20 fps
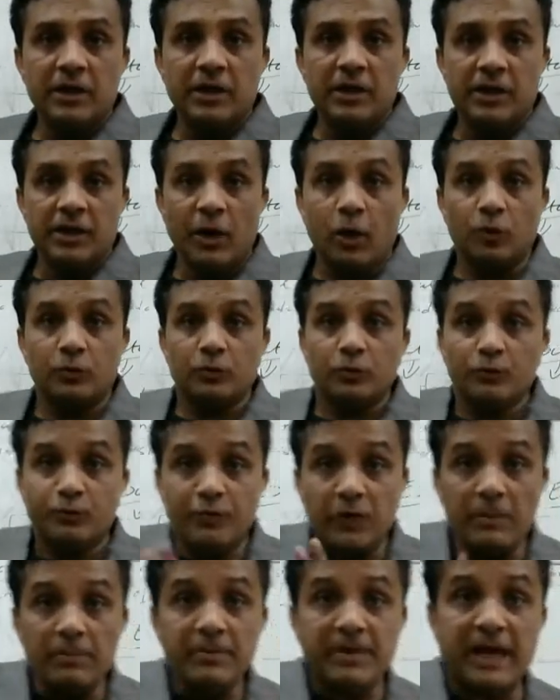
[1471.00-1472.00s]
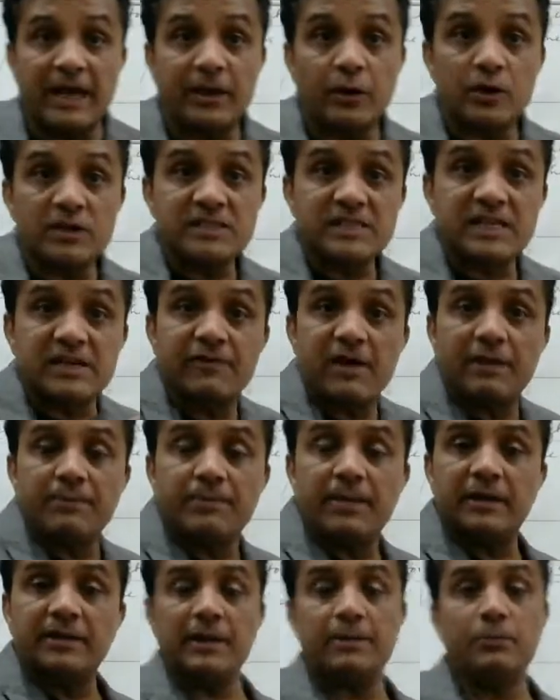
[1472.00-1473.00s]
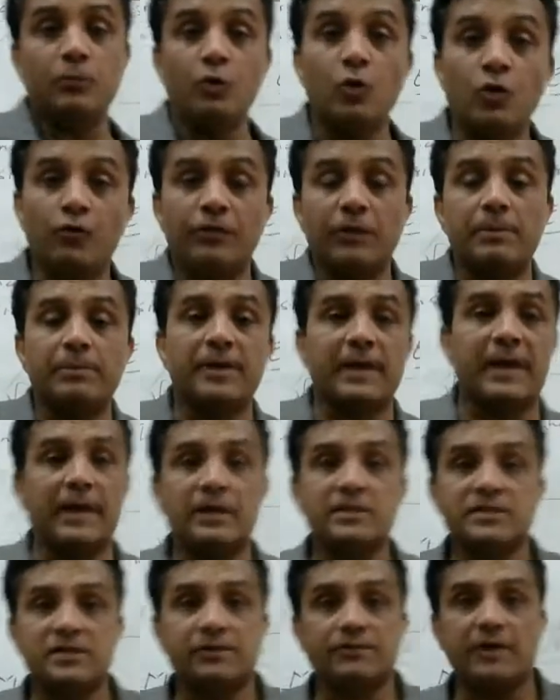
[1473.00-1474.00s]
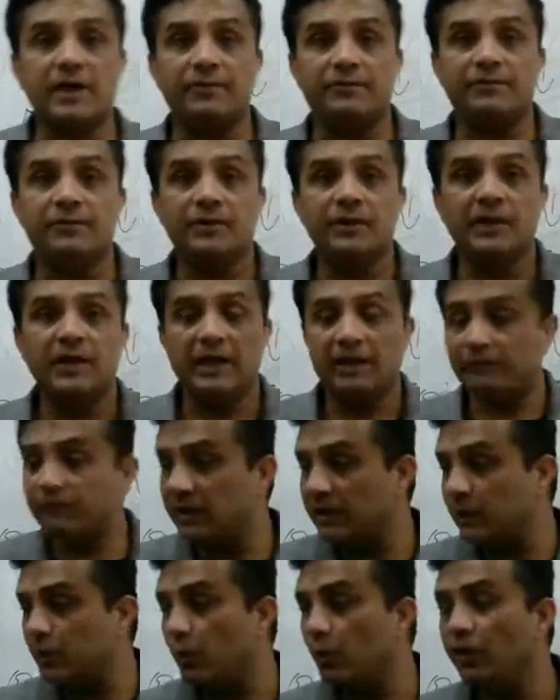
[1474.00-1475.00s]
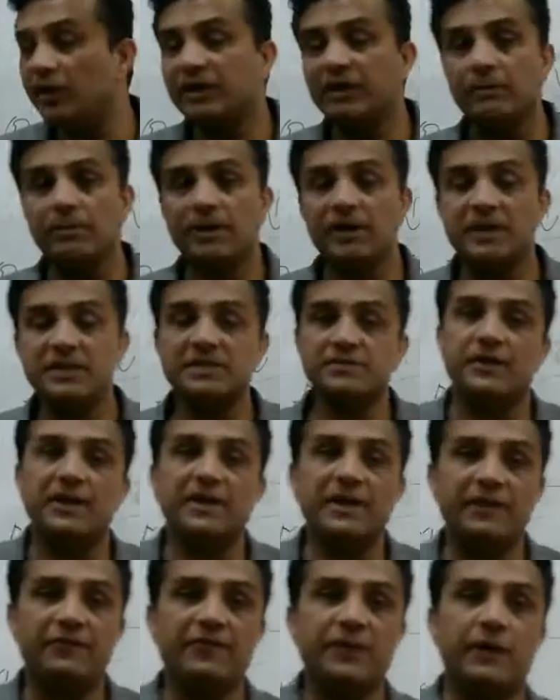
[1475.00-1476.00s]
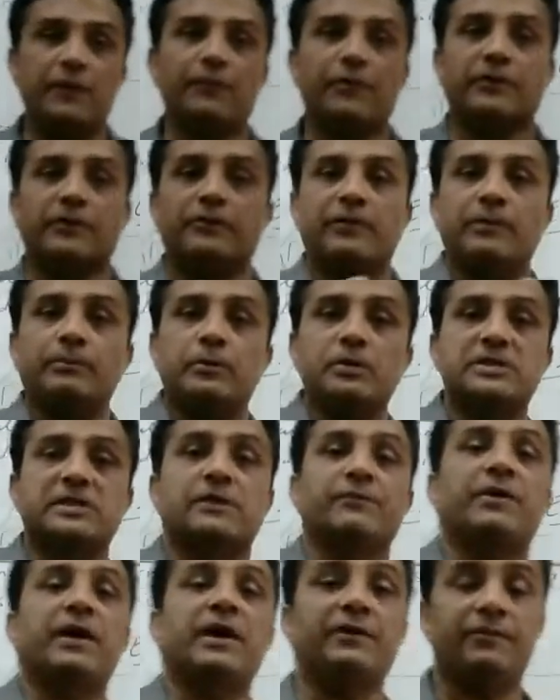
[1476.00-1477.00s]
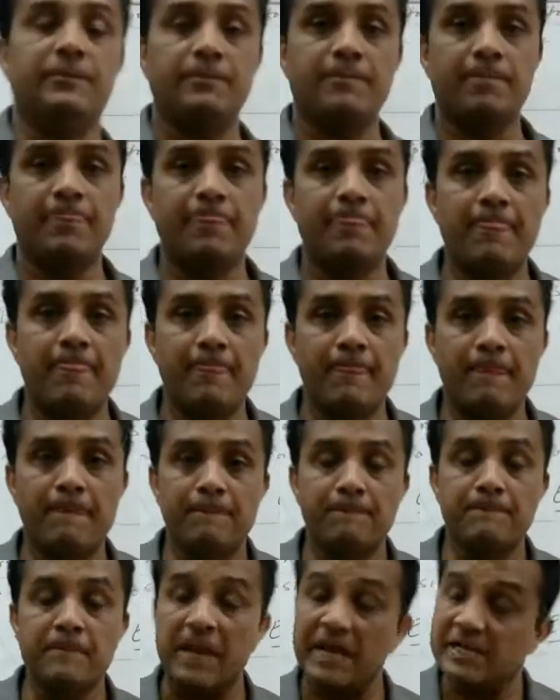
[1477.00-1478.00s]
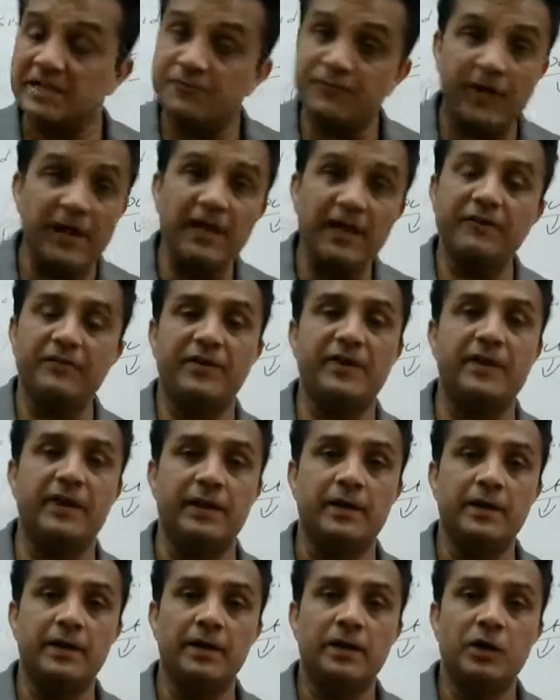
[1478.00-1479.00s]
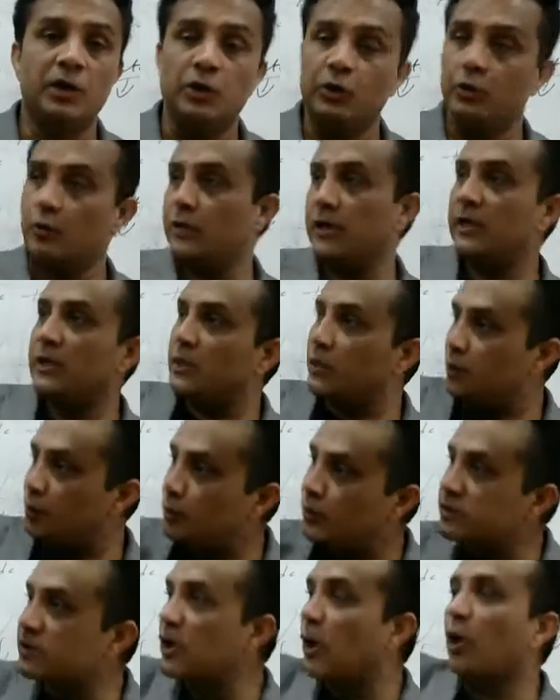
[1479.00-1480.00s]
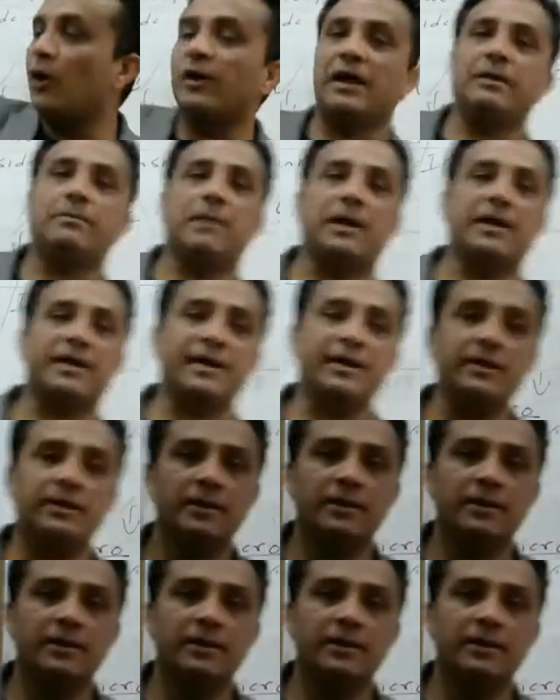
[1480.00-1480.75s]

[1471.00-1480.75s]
Now, firm cannot survive by them. No firm cannot survive. If there are no intermediaries, very difficult for the firm to survive. It's very difficult. You can use the online market,